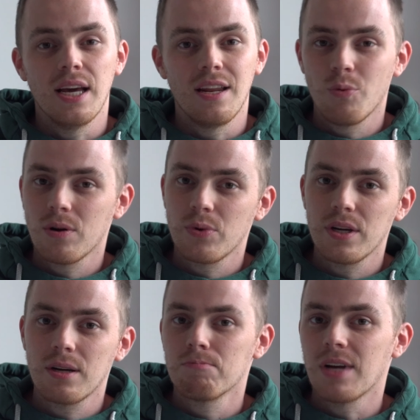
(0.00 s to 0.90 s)
And in one
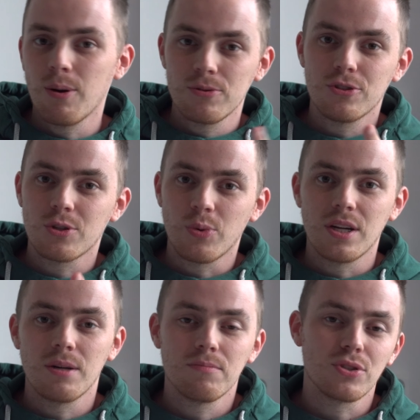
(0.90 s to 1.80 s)
week I will choose a
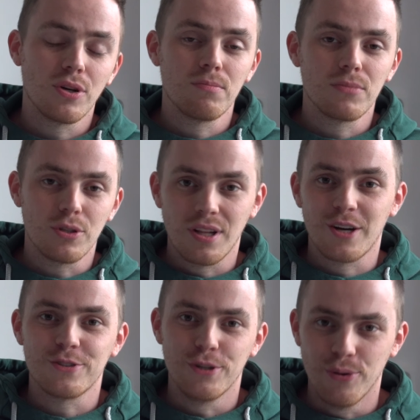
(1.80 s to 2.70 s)
winner, so good
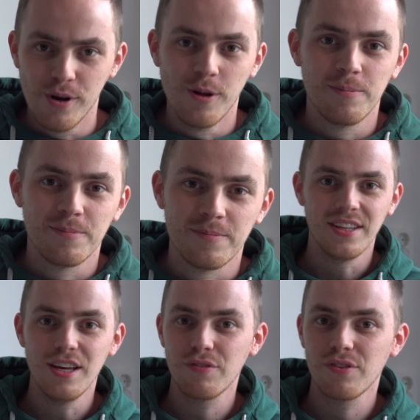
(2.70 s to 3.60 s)
luck to you all.
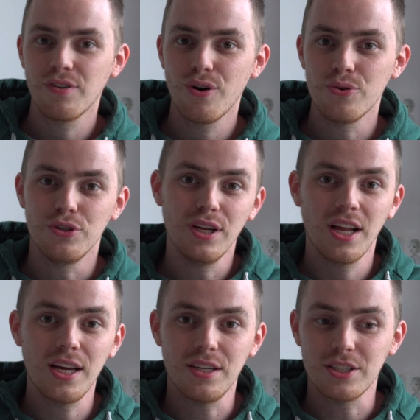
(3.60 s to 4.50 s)
Even though
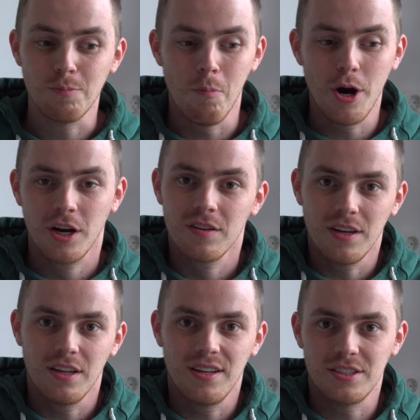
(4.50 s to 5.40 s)
Yeelight is
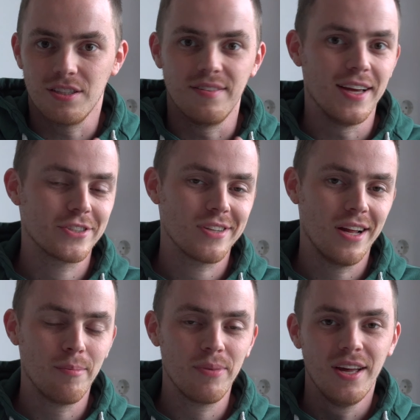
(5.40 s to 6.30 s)
marketing it as a desk
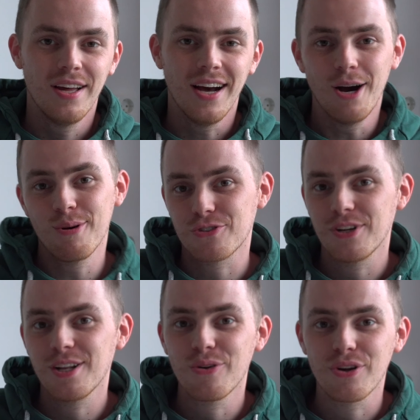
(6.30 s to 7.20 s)
lamp, I was
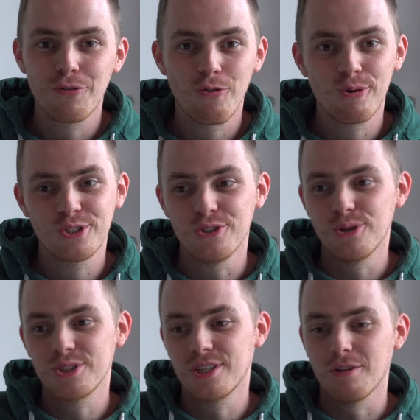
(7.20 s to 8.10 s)
really looking forward to
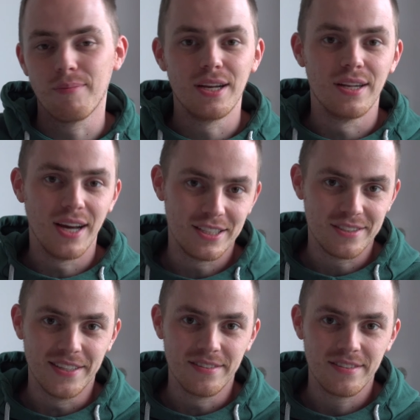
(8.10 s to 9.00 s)
use it on my
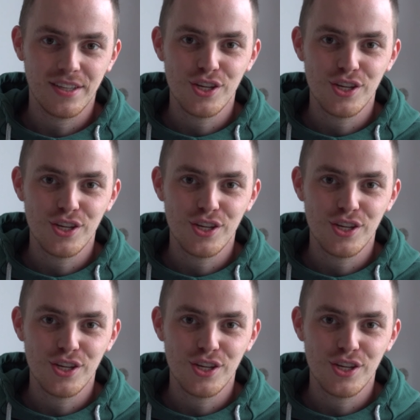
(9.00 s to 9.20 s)
nightstand.